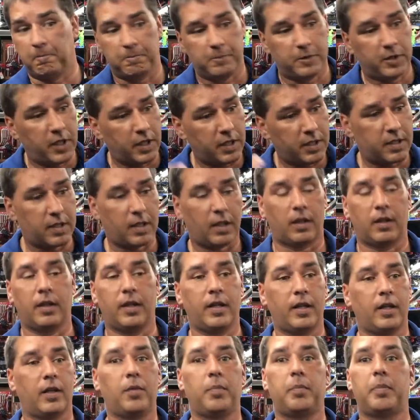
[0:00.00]
Just a
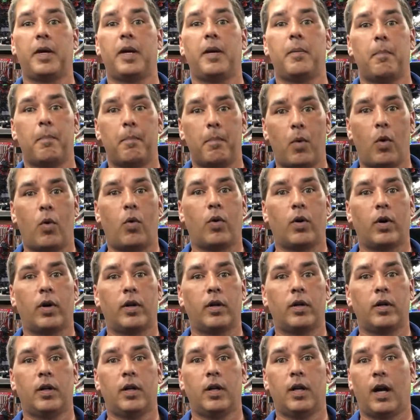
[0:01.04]
little bit
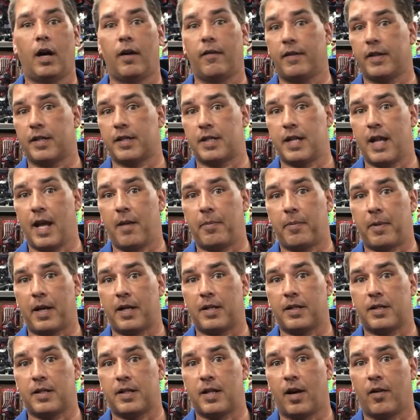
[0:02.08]
more of the
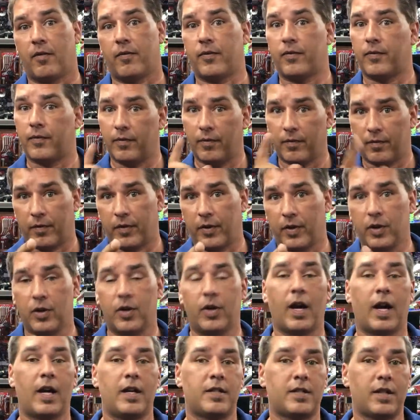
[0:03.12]
Snap-on stuff for you
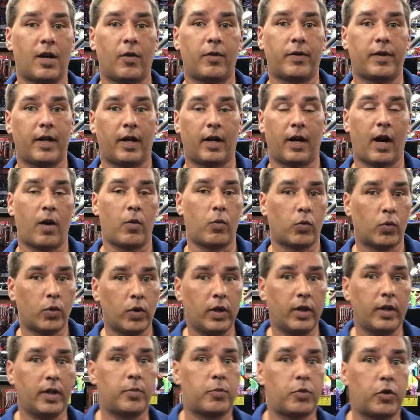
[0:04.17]
guys out there. I
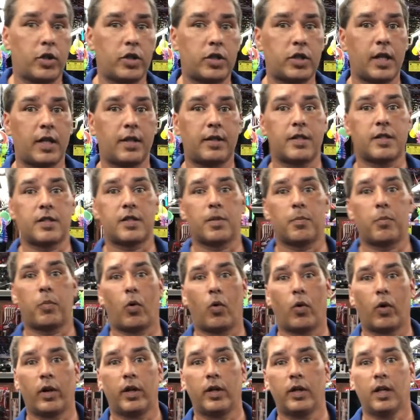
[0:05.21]
really appreciate the
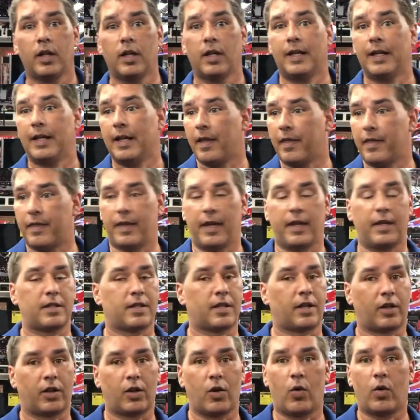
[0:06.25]
support. Things
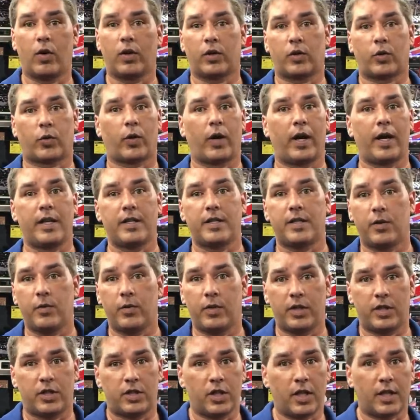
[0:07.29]
are going crazy.
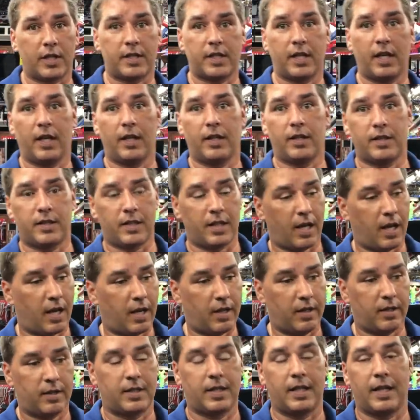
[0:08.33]
We just hit,
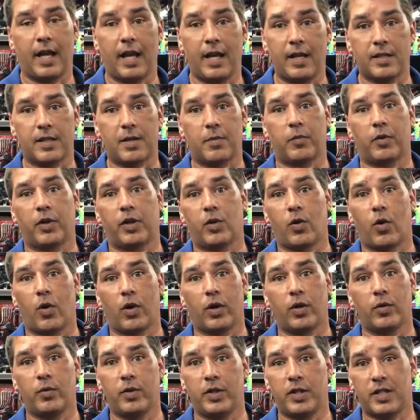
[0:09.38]
today as I'm
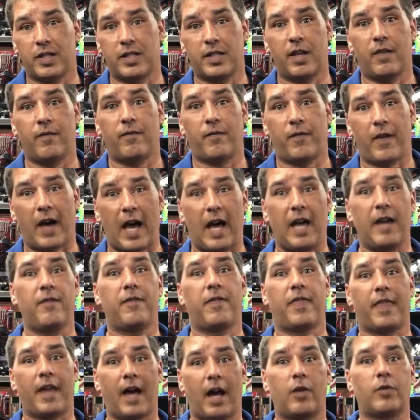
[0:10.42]
recording, we just hit
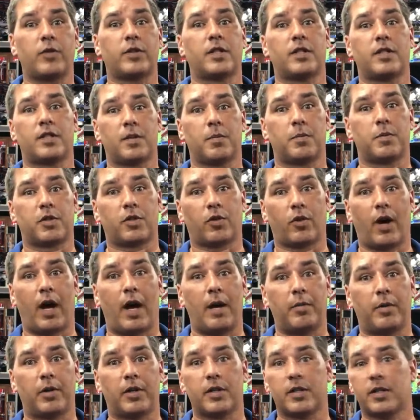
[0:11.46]
5,000
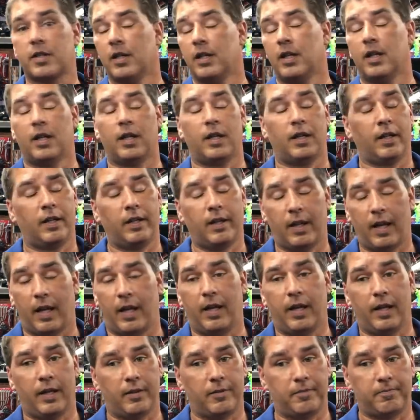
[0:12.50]
subscribers,
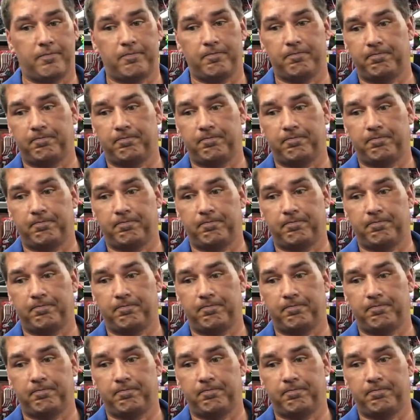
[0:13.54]
and